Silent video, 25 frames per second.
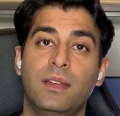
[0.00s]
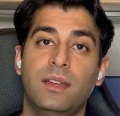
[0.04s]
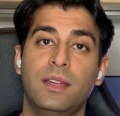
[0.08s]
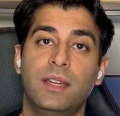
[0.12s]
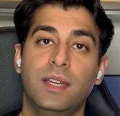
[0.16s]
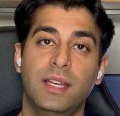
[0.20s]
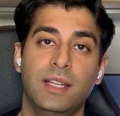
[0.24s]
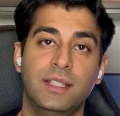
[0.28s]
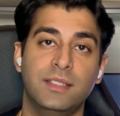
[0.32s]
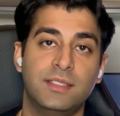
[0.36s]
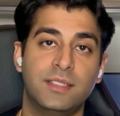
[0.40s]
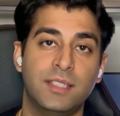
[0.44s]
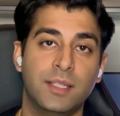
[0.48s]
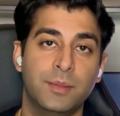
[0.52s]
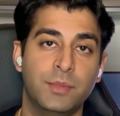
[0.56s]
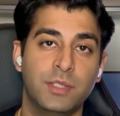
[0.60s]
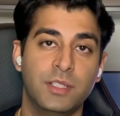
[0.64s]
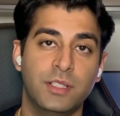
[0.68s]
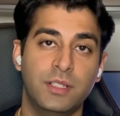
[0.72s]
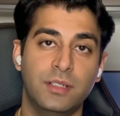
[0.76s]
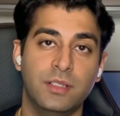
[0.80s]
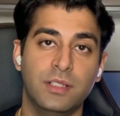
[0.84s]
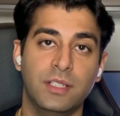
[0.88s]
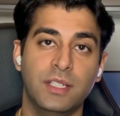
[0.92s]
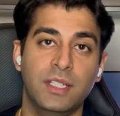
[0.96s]
And
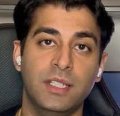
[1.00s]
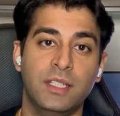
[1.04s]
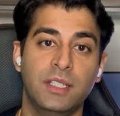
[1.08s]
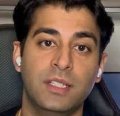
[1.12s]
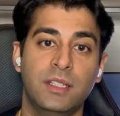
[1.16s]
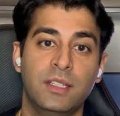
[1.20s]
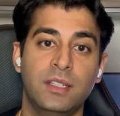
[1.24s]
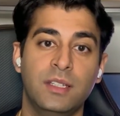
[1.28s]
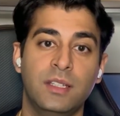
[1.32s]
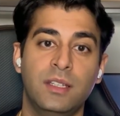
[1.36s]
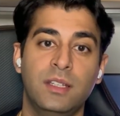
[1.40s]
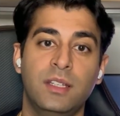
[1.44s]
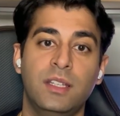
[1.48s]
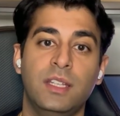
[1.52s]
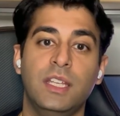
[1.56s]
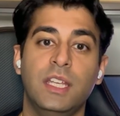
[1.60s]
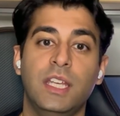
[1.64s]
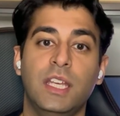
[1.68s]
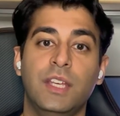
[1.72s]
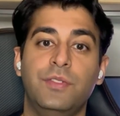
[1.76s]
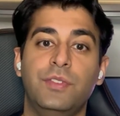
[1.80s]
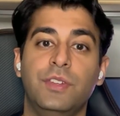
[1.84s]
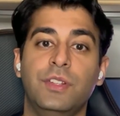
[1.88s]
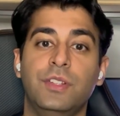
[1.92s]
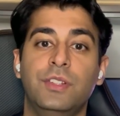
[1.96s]
similarly,
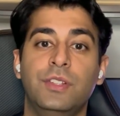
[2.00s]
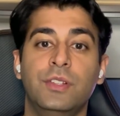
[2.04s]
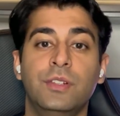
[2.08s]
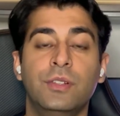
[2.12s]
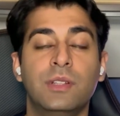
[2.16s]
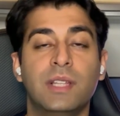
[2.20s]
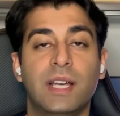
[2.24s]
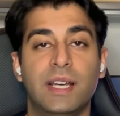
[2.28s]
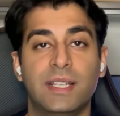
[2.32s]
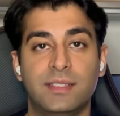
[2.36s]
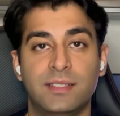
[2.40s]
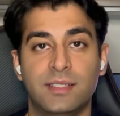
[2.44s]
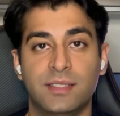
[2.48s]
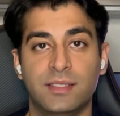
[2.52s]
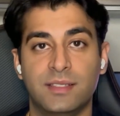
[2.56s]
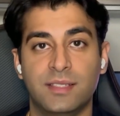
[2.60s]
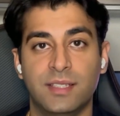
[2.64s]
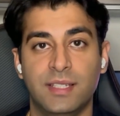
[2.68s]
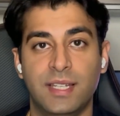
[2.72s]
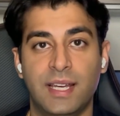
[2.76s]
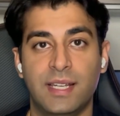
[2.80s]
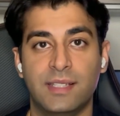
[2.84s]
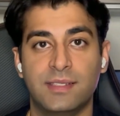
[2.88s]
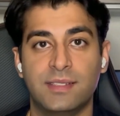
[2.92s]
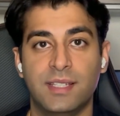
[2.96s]
if you do license an
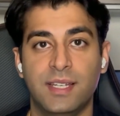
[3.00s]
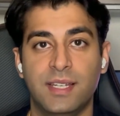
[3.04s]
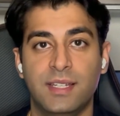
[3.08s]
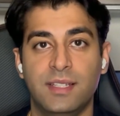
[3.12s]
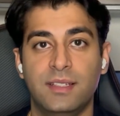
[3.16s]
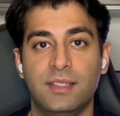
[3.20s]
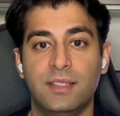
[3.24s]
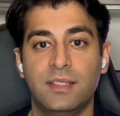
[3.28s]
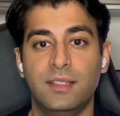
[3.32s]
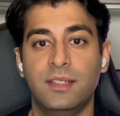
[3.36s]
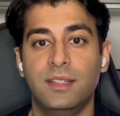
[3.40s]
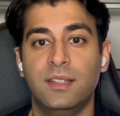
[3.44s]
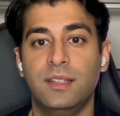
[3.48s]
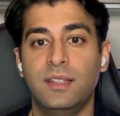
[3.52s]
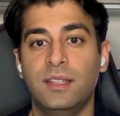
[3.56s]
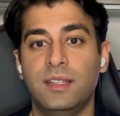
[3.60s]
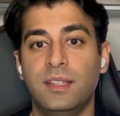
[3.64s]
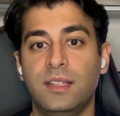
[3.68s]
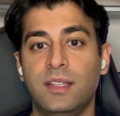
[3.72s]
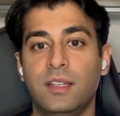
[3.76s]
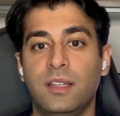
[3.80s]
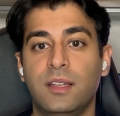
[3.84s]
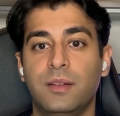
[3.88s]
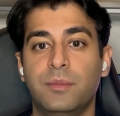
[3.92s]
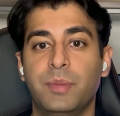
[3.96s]
asset,
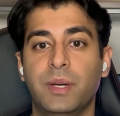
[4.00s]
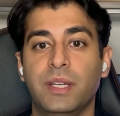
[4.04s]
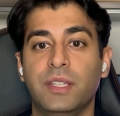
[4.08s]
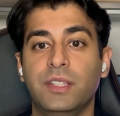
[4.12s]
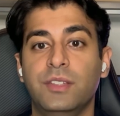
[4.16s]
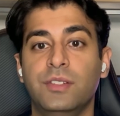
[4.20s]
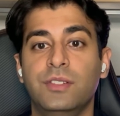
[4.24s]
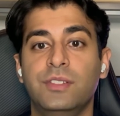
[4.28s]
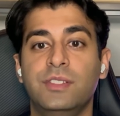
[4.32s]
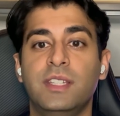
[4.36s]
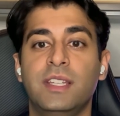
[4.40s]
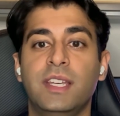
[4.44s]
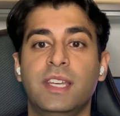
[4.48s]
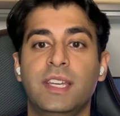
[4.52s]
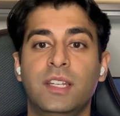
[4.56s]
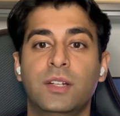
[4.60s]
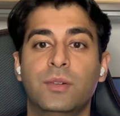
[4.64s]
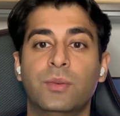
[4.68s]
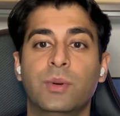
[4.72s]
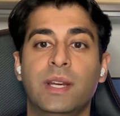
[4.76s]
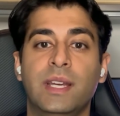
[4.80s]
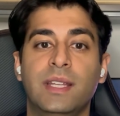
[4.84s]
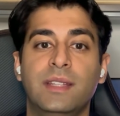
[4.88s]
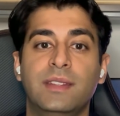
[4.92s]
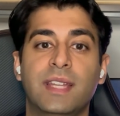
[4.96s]
but use it in a
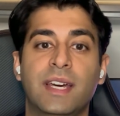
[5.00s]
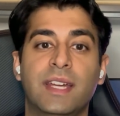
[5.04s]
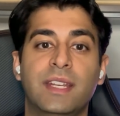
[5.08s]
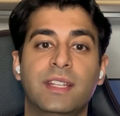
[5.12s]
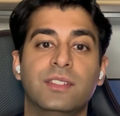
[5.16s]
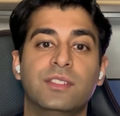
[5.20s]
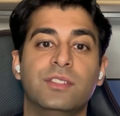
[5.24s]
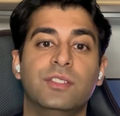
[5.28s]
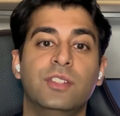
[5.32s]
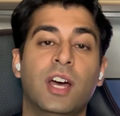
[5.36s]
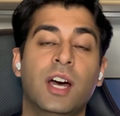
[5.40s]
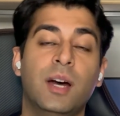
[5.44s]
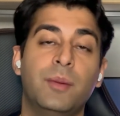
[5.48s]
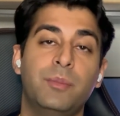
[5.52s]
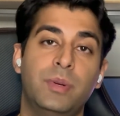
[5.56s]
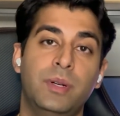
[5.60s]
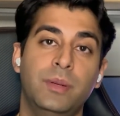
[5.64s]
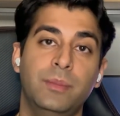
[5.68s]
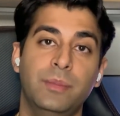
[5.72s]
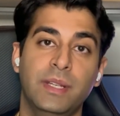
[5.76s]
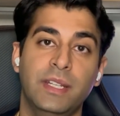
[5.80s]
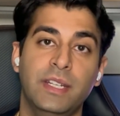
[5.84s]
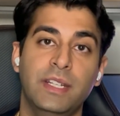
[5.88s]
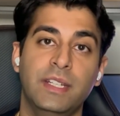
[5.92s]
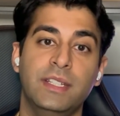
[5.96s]
way that is not
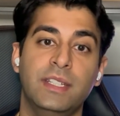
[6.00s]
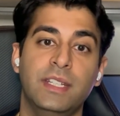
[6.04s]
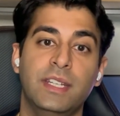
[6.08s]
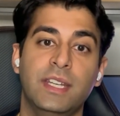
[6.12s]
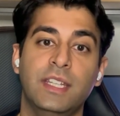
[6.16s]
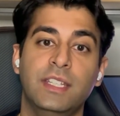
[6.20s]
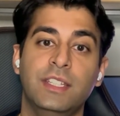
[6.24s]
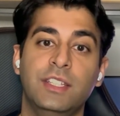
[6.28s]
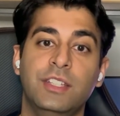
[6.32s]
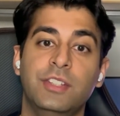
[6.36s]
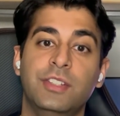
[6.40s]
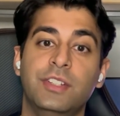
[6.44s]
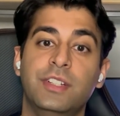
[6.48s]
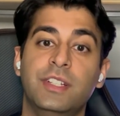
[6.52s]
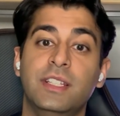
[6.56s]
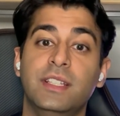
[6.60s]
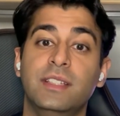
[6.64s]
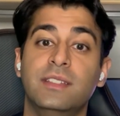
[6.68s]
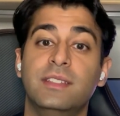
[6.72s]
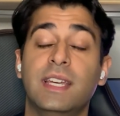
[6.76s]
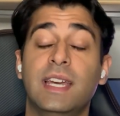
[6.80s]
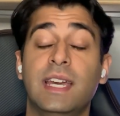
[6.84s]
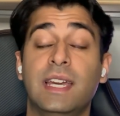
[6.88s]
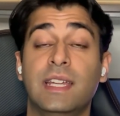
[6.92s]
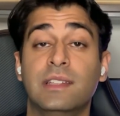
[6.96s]
permitted in Unity's
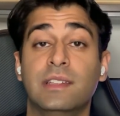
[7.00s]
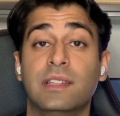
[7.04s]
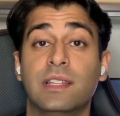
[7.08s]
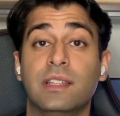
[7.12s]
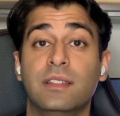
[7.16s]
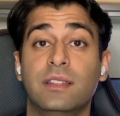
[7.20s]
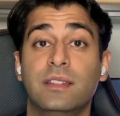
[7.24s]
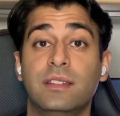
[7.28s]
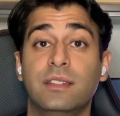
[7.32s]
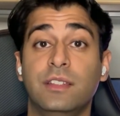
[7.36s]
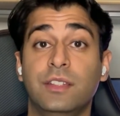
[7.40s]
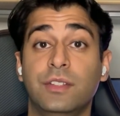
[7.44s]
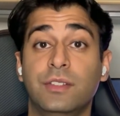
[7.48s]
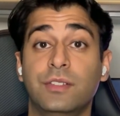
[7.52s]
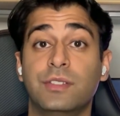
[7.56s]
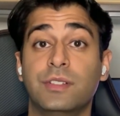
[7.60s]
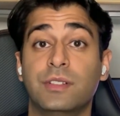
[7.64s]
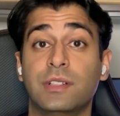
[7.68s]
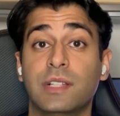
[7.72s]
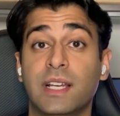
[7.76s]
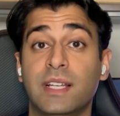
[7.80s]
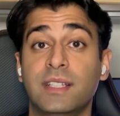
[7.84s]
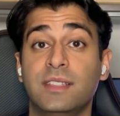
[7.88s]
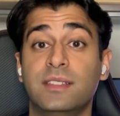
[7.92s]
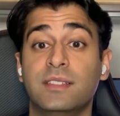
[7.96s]
end user
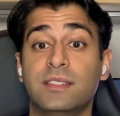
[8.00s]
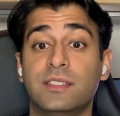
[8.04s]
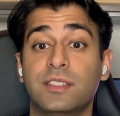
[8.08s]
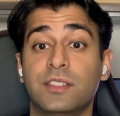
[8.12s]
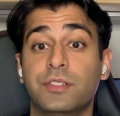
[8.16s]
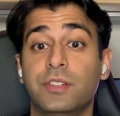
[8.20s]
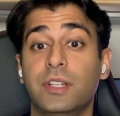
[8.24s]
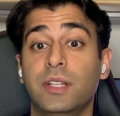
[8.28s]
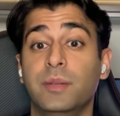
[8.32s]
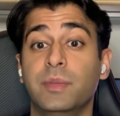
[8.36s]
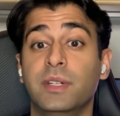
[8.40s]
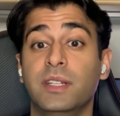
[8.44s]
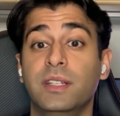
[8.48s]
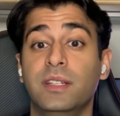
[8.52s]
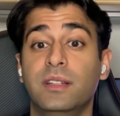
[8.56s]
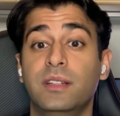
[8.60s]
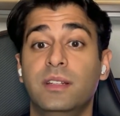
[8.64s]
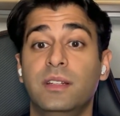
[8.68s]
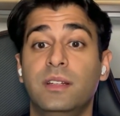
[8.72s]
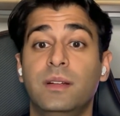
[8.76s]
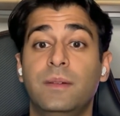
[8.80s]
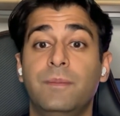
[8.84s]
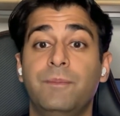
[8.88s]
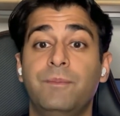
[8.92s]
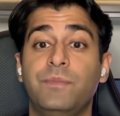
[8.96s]
license agreement,
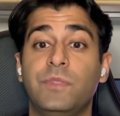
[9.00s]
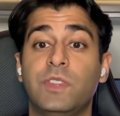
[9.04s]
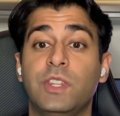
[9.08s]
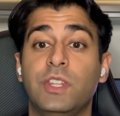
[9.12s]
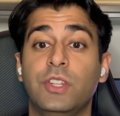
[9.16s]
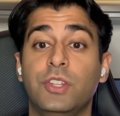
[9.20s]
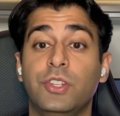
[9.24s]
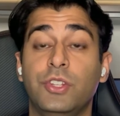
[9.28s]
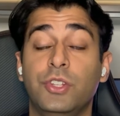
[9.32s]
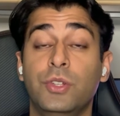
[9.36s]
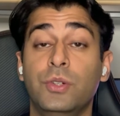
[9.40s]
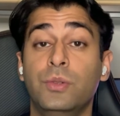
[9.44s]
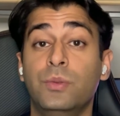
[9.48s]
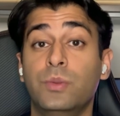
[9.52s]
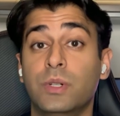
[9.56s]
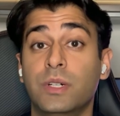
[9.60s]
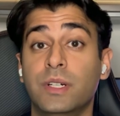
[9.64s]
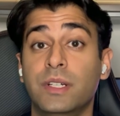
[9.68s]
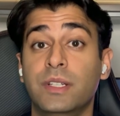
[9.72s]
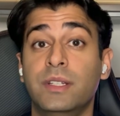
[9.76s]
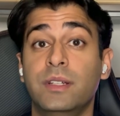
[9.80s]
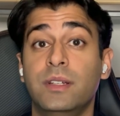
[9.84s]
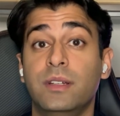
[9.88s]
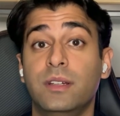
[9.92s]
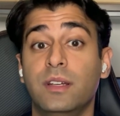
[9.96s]
you would
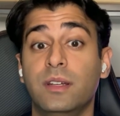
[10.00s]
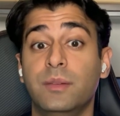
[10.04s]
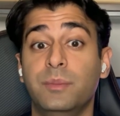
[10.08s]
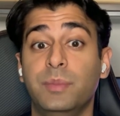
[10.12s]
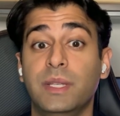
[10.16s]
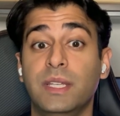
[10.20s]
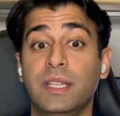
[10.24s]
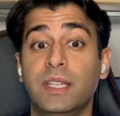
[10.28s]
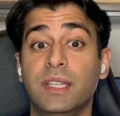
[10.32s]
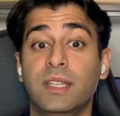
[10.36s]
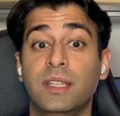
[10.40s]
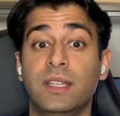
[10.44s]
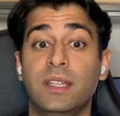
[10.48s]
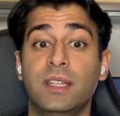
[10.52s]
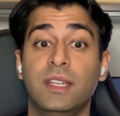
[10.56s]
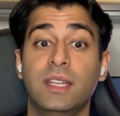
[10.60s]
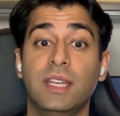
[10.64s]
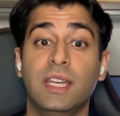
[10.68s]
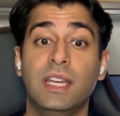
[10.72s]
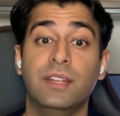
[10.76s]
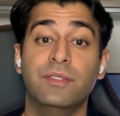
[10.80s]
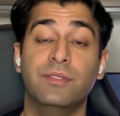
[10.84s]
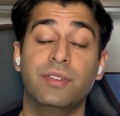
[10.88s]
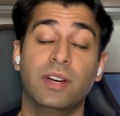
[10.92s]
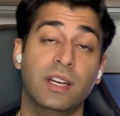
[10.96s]
be
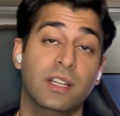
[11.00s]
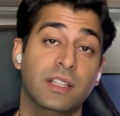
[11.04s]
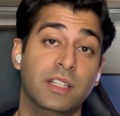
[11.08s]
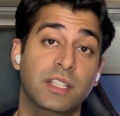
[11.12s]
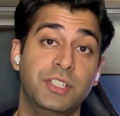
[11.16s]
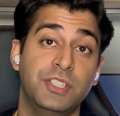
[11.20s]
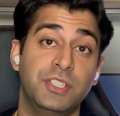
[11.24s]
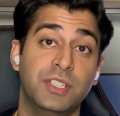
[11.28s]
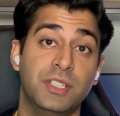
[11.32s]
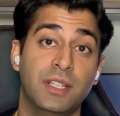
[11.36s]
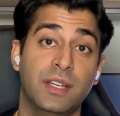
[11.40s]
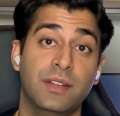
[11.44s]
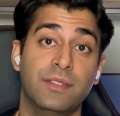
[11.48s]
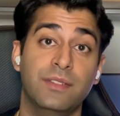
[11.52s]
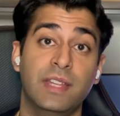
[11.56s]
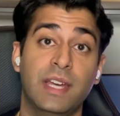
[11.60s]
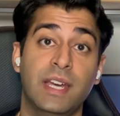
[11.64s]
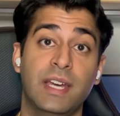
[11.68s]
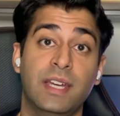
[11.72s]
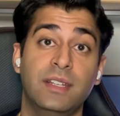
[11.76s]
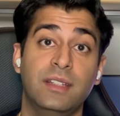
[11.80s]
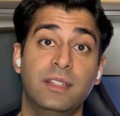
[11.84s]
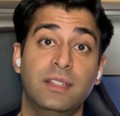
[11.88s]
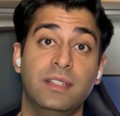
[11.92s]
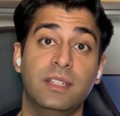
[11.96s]
in violation of
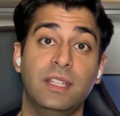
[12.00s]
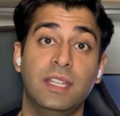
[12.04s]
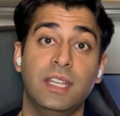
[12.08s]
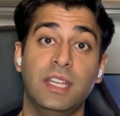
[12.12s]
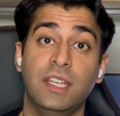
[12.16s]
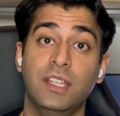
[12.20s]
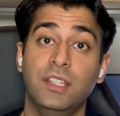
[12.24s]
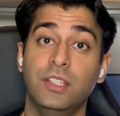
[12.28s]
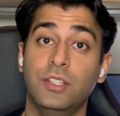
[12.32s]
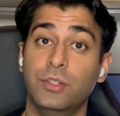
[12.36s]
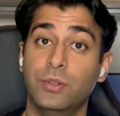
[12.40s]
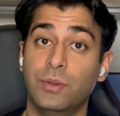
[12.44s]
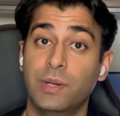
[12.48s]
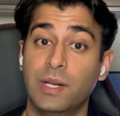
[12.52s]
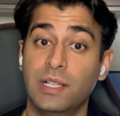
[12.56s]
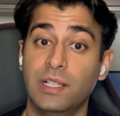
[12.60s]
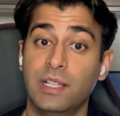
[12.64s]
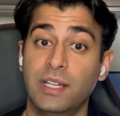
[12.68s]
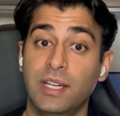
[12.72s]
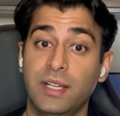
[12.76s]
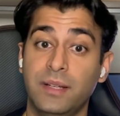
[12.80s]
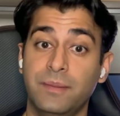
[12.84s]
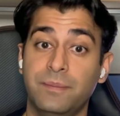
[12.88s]
that EULA